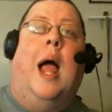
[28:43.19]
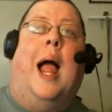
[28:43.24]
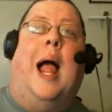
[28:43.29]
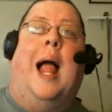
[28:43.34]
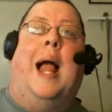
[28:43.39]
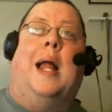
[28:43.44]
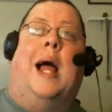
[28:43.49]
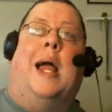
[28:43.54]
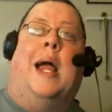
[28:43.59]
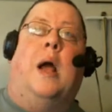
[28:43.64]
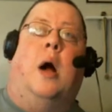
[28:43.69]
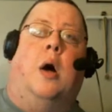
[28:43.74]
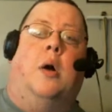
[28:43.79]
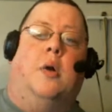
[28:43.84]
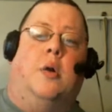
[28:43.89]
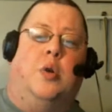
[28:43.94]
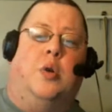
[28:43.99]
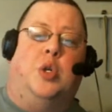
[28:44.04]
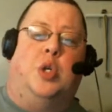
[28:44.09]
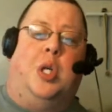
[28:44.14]
And I
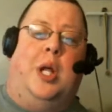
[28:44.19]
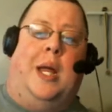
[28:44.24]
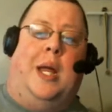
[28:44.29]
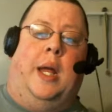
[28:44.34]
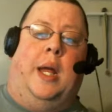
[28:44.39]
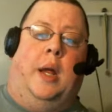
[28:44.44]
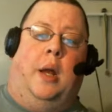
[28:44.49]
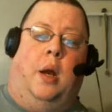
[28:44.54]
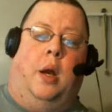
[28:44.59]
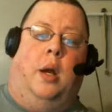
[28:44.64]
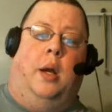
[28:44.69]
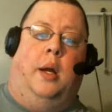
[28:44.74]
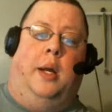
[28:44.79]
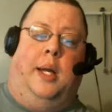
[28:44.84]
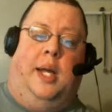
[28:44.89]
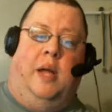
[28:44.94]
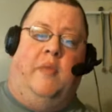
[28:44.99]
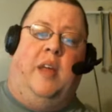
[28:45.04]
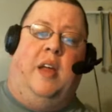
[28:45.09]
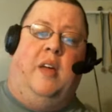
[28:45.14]
understand
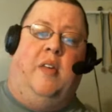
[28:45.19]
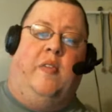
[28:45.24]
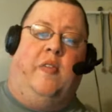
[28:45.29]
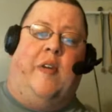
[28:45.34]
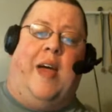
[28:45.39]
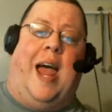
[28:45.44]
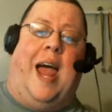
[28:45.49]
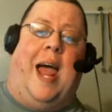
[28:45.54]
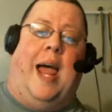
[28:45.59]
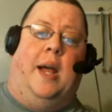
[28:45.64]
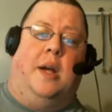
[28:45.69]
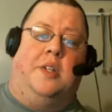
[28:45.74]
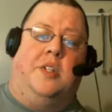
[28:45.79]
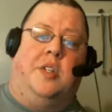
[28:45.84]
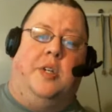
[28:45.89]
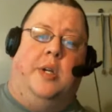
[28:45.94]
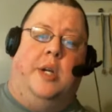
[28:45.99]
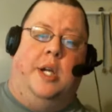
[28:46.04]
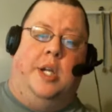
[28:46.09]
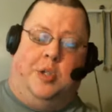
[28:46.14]
giving
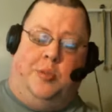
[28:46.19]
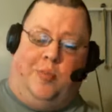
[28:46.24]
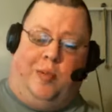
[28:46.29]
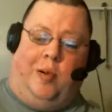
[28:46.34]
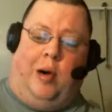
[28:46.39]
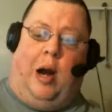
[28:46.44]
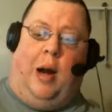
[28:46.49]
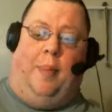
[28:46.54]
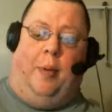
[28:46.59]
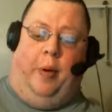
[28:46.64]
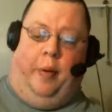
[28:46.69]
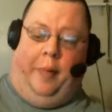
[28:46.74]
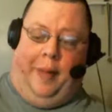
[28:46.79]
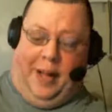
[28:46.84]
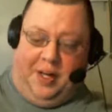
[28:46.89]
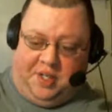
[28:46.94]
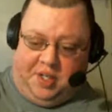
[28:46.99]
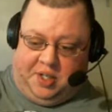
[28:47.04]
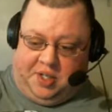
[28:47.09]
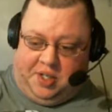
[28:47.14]
facts is proper.
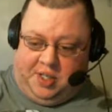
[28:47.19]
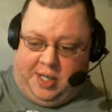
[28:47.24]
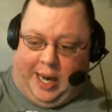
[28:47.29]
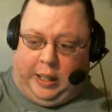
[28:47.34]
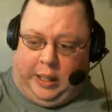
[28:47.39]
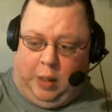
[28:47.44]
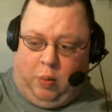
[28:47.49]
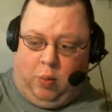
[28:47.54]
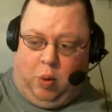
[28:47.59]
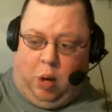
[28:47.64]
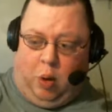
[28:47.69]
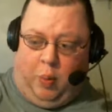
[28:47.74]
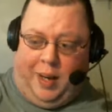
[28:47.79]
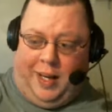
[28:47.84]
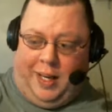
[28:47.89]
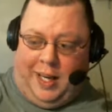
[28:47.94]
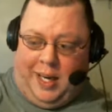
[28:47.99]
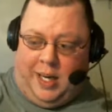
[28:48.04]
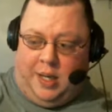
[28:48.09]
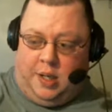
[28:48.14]
That's exactly what
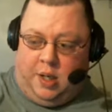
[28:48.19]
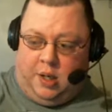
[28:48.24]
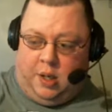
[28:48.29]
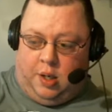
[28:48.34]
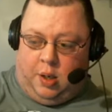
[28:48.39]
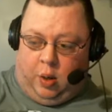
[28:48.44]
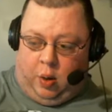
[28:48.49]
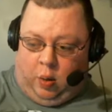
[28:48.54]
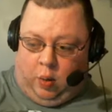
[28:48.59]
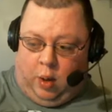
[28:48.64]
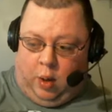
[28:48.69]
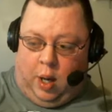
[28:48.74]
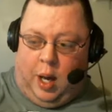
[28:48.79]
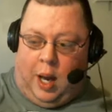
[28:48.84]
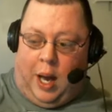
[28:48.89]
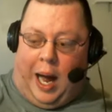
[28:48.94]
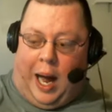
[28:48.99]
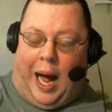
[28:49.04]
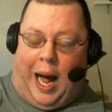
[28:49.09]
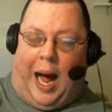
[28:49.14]
we need to do.
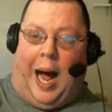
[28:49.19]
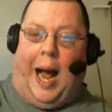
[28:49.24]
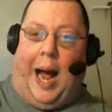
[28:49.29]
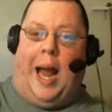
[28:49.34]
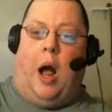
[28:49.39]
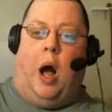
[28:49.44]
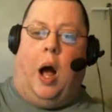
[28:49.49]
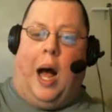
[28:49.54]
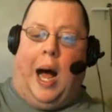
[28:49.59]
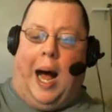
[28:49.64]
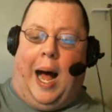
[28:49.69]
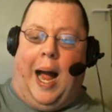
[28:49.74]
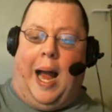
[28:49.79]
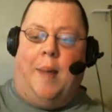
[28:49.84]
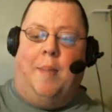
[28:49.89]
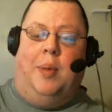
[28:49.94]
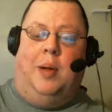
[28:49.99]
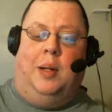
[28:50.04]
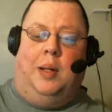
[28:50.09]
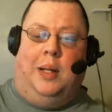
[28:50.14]
I
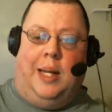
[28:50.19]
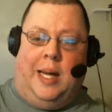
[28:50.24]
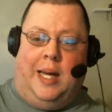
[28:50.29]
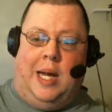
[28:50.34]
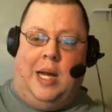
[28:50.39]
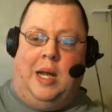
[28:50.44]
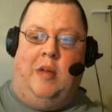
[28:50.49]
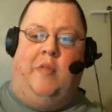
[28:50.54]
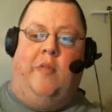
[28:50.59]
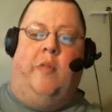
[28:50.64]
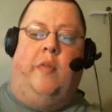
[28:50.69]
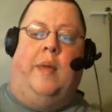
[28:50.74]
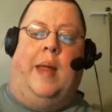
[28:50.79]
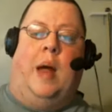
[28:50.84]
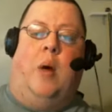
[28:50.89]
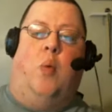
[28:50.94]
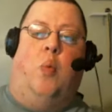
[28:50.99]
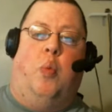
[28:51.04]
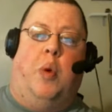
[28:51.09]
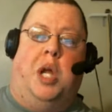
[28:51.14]
believe
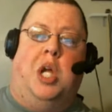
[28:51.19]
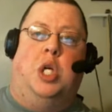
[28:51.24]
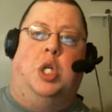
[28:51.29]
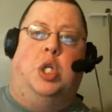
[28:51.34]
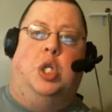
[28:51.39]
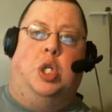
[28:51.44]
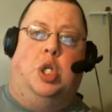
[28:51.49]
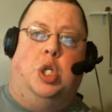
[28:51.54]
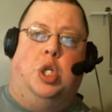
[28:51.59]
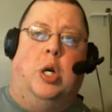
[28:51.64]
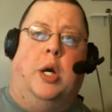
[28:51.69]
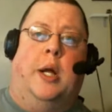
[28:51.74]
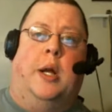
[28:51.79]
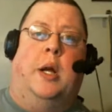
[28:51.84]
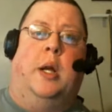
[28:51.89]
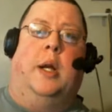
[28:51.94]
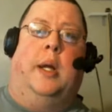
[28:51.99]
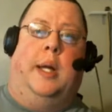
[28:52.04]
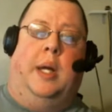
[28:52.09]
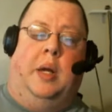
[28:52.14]
that we
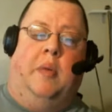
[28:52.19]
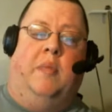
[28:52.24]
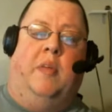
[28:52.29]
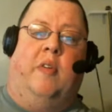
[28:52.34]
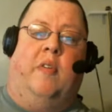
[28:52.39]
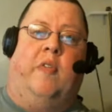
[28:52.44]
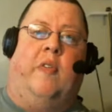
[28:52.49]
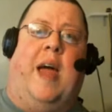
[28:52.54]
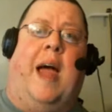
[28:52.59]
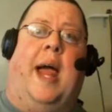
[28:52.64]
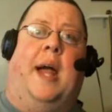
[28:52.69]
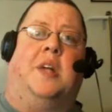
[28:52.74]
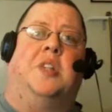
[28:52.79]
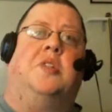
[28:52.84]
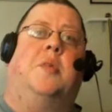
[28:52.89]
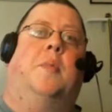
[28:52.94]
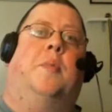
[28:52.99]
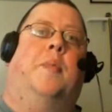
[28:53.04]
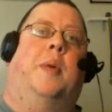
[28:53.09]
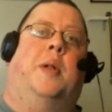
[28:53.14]
should give the
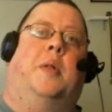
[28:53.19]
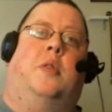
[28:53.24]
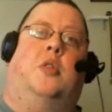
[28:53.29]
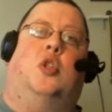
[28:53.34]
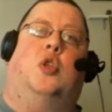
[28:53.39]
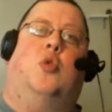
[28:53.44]
facts, but